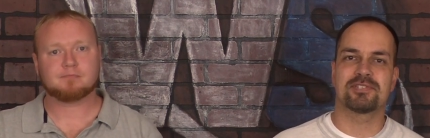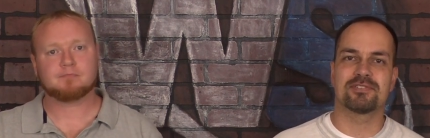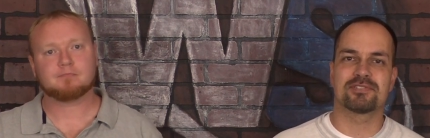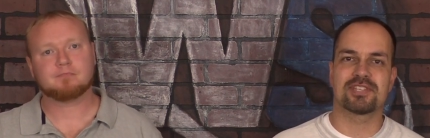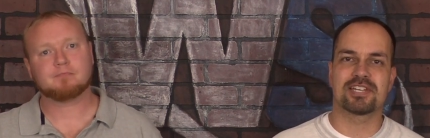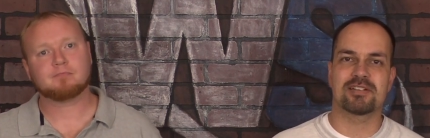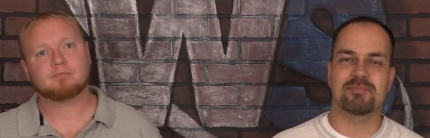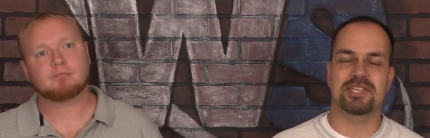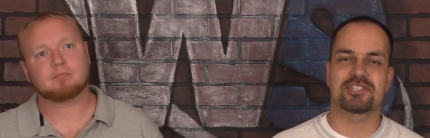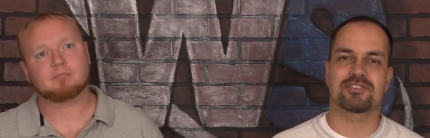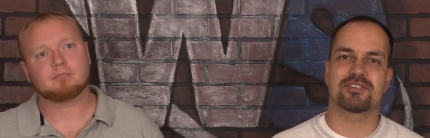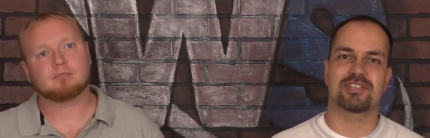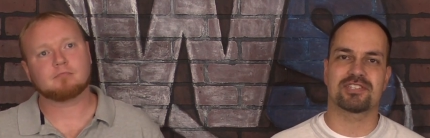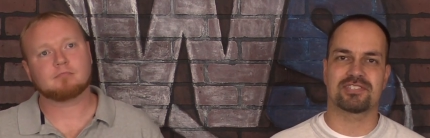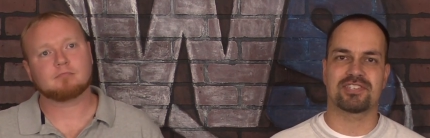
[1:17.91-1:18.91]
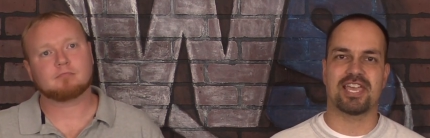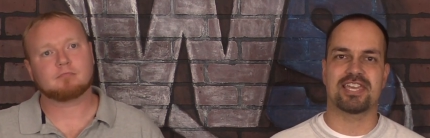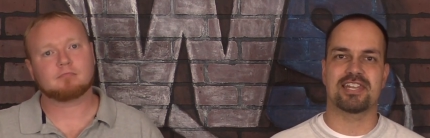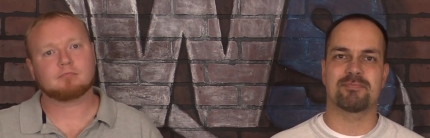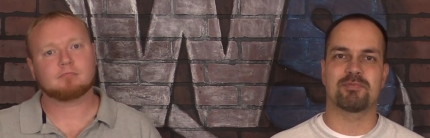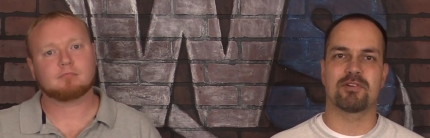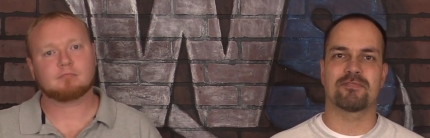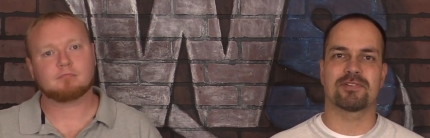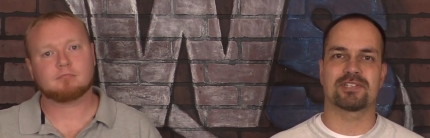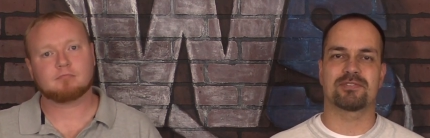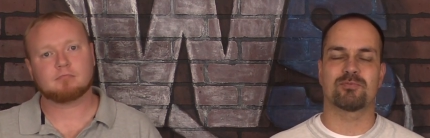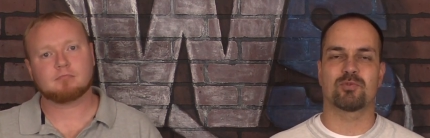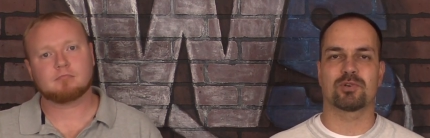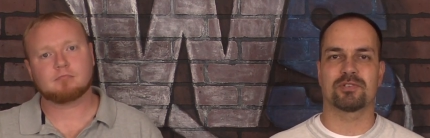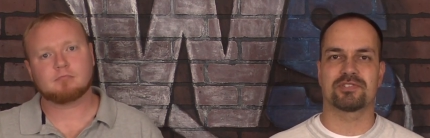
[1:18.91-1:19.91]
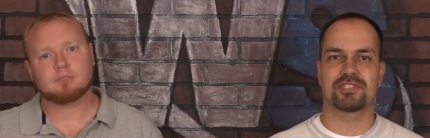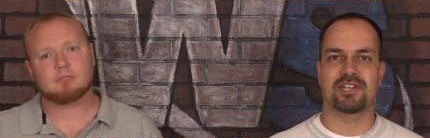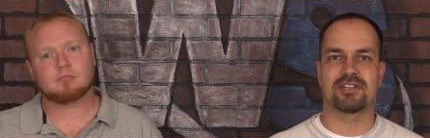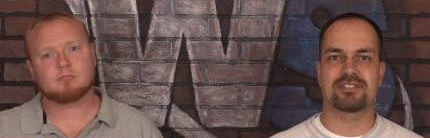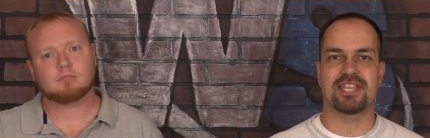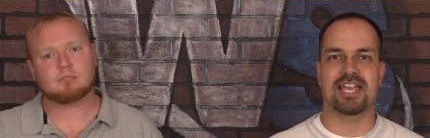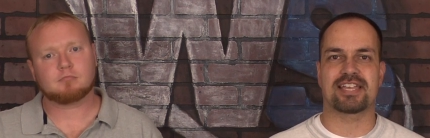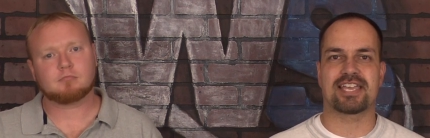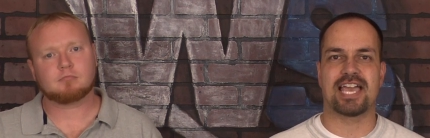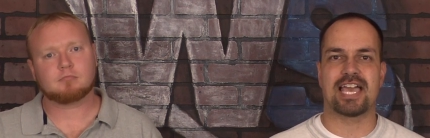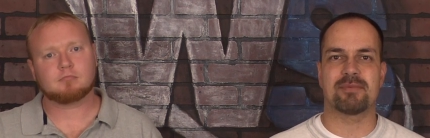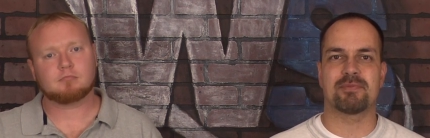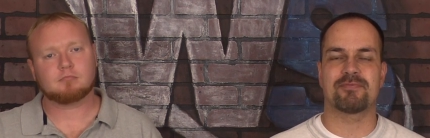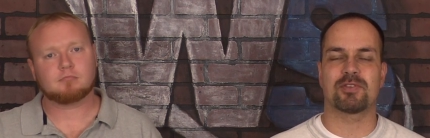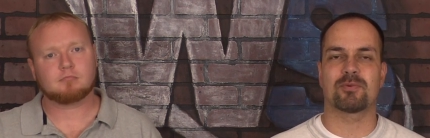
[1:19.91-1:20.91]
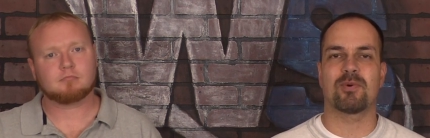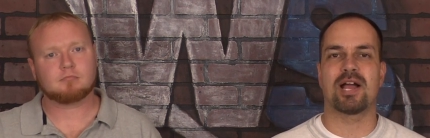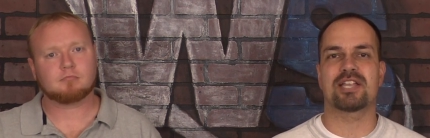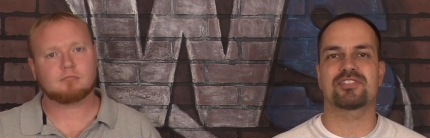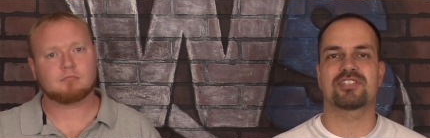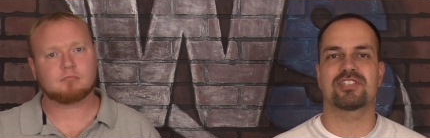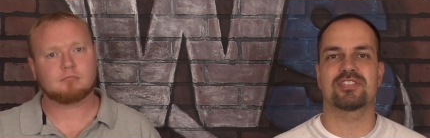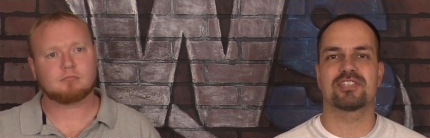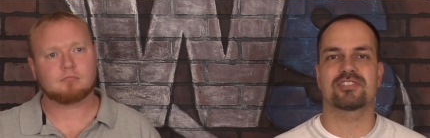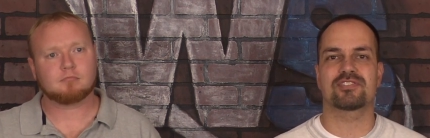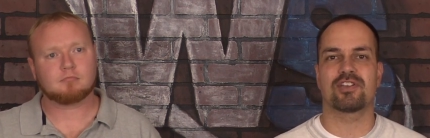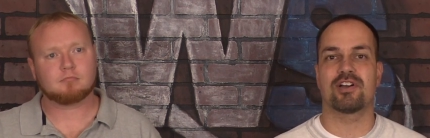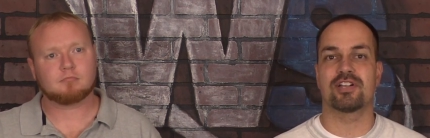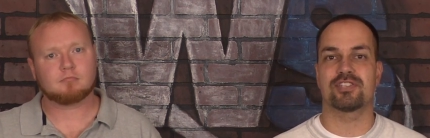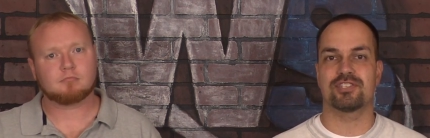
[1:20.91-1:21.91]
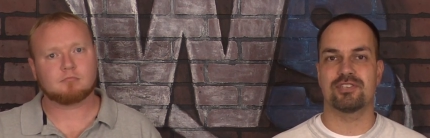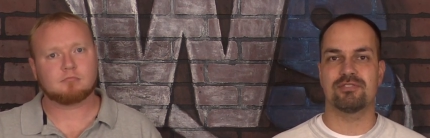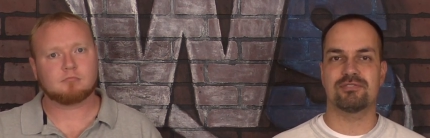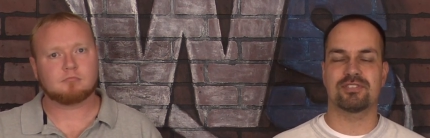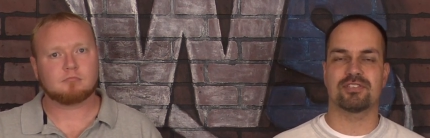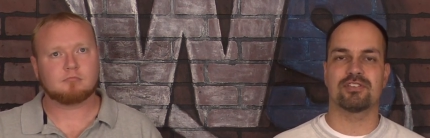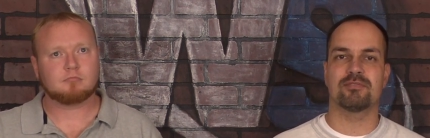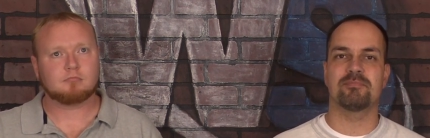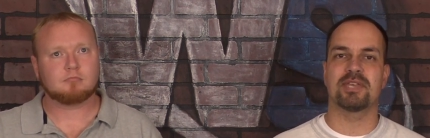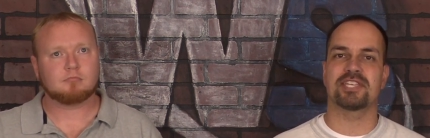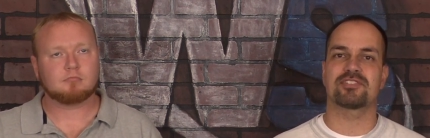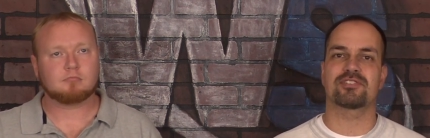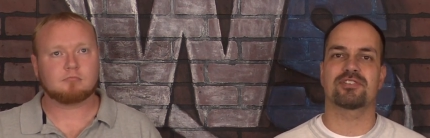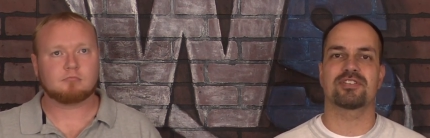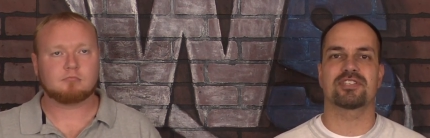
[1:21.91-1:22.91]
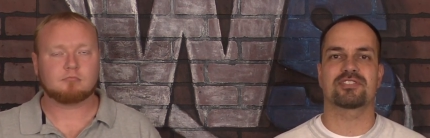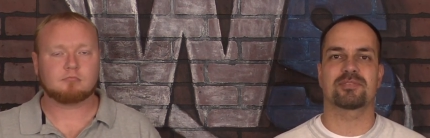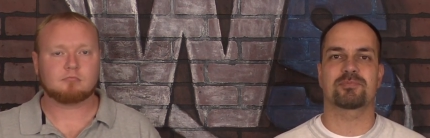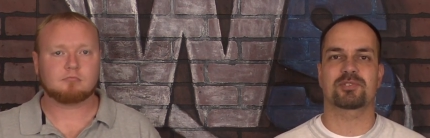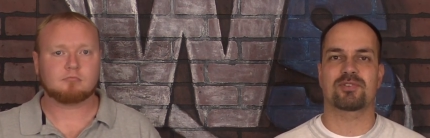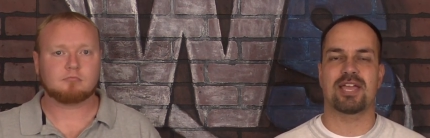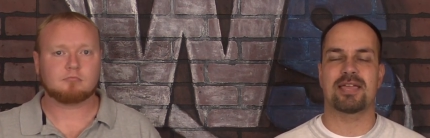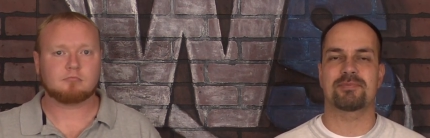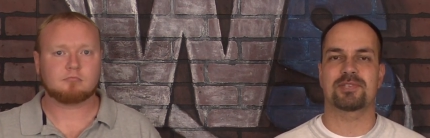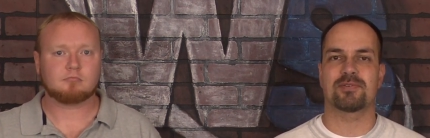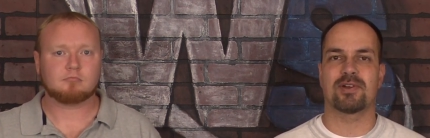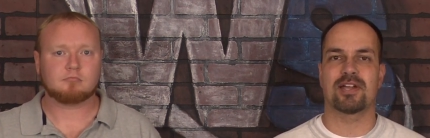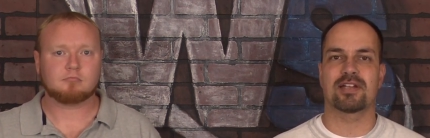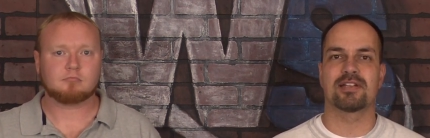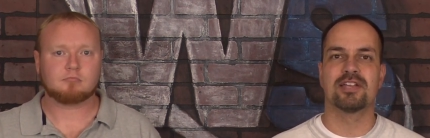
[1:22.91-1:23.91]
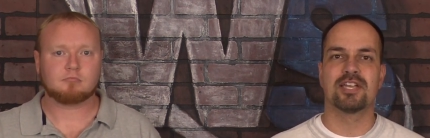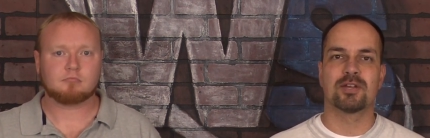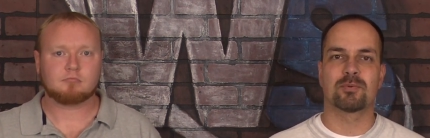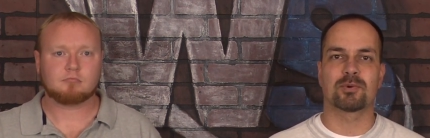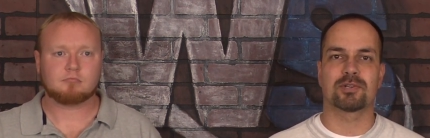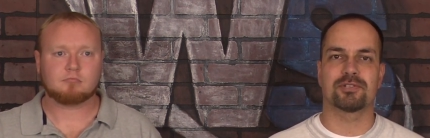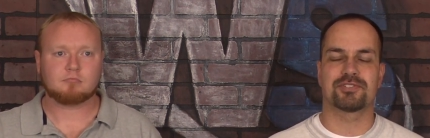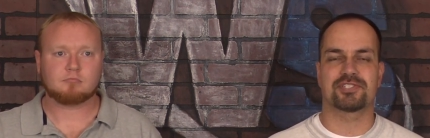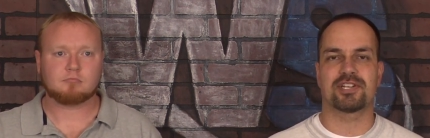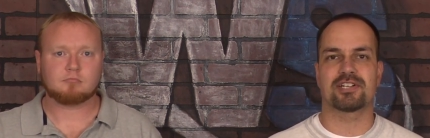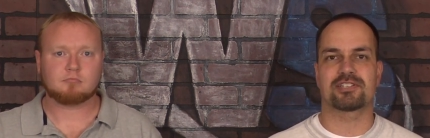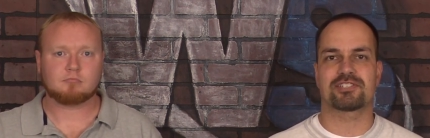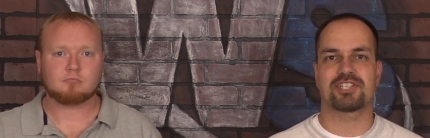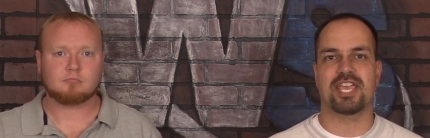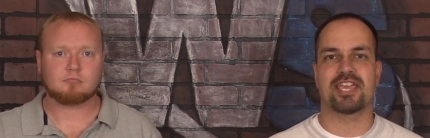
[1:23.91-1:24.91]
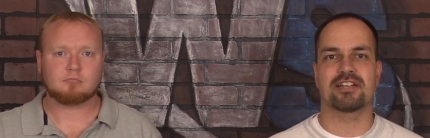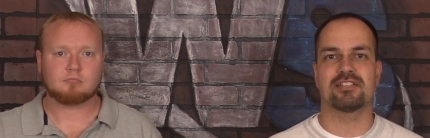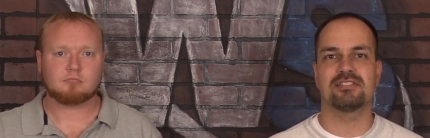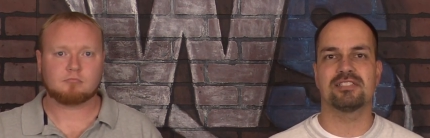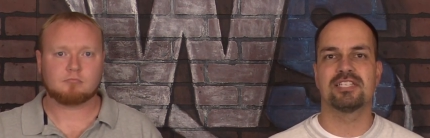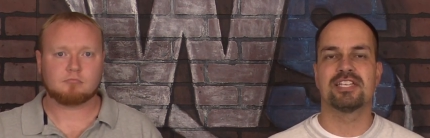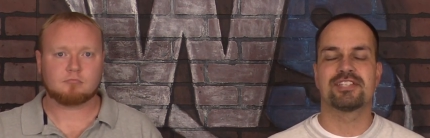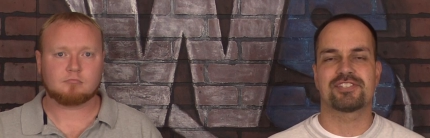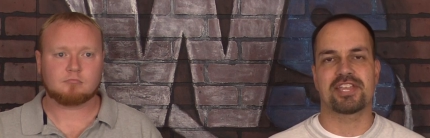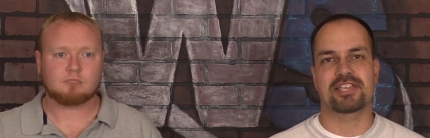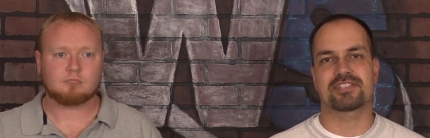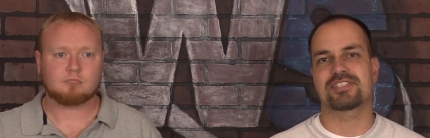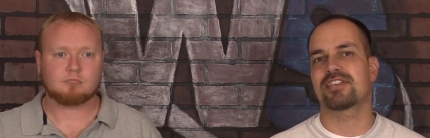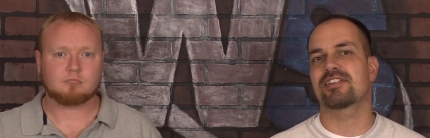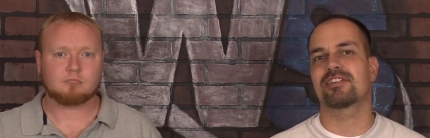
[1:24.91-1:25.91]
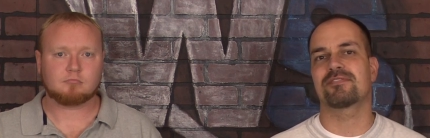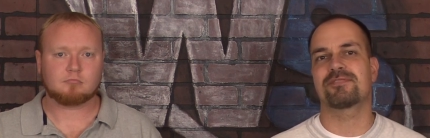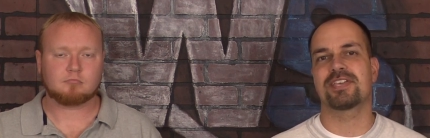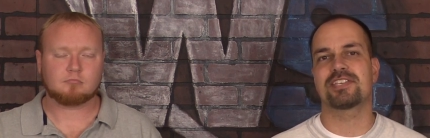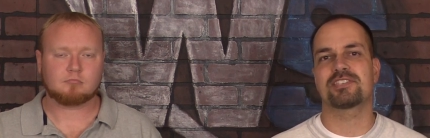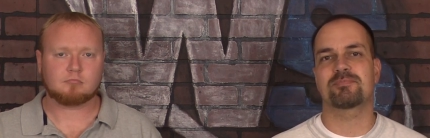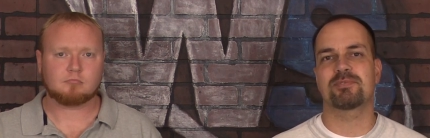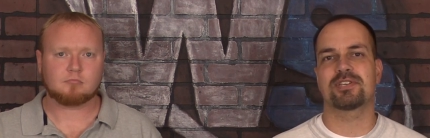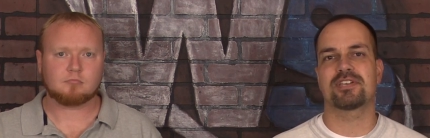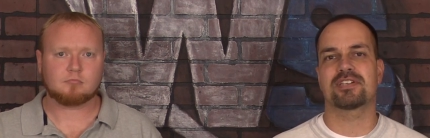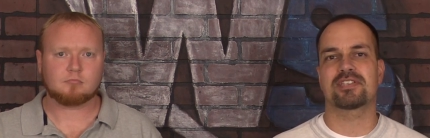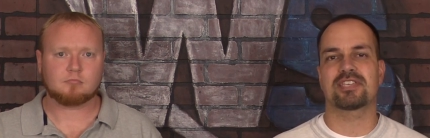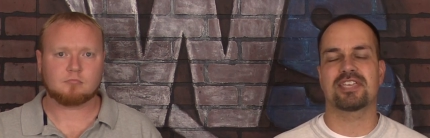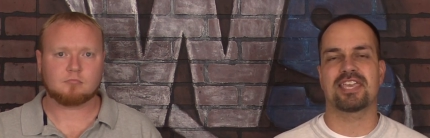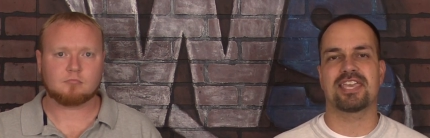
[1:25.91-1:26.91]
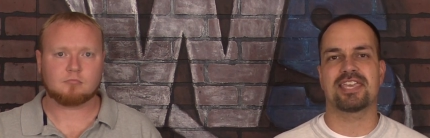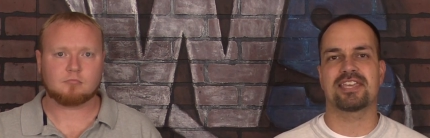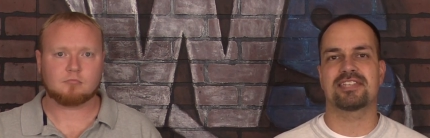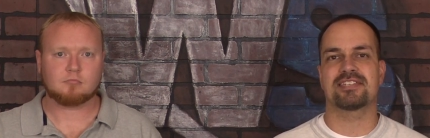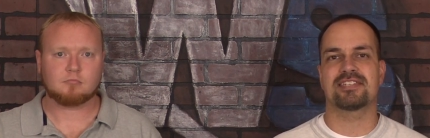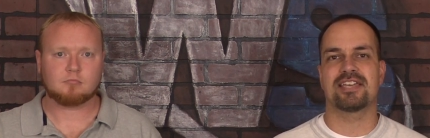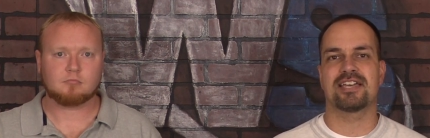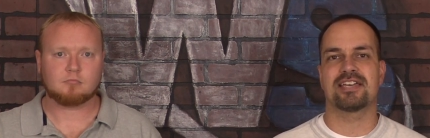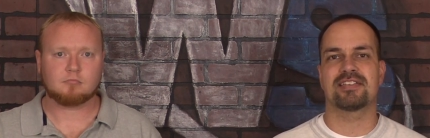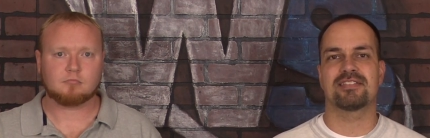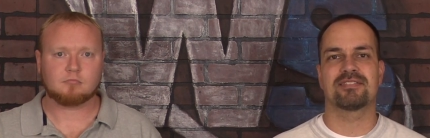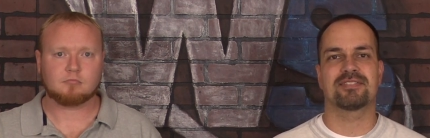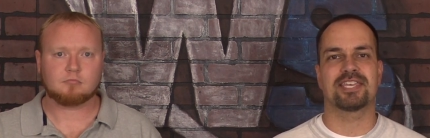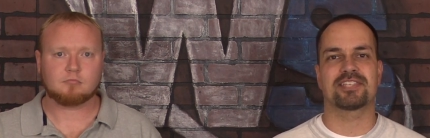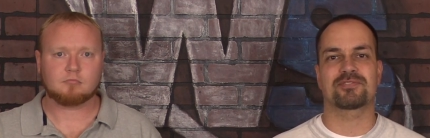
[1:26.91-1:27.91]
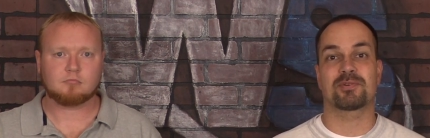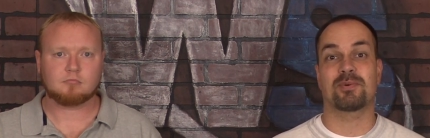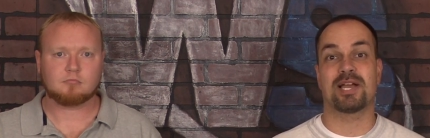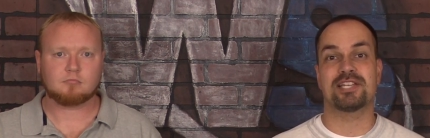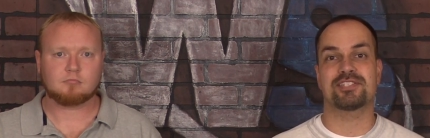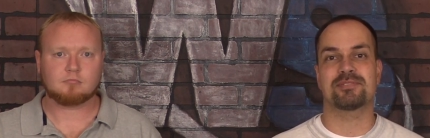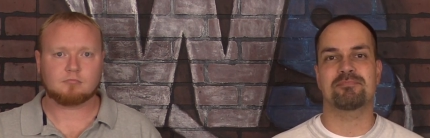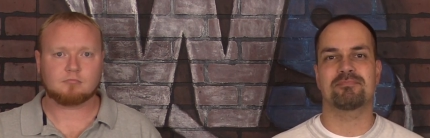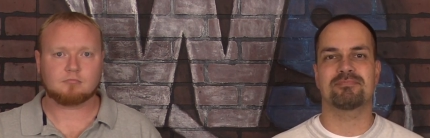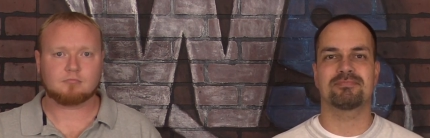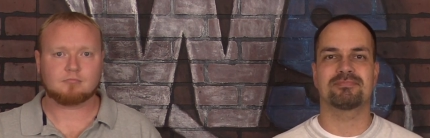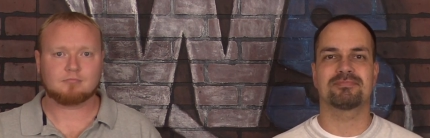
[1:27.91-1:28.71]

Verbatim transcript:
Speaker 1: newsletter, make sure you sign up over at worldstart.com. If you're watching this on YouTube, make sure you subscribe to our World Start channel. Check us out on Facebook, and uh, thanks for watching.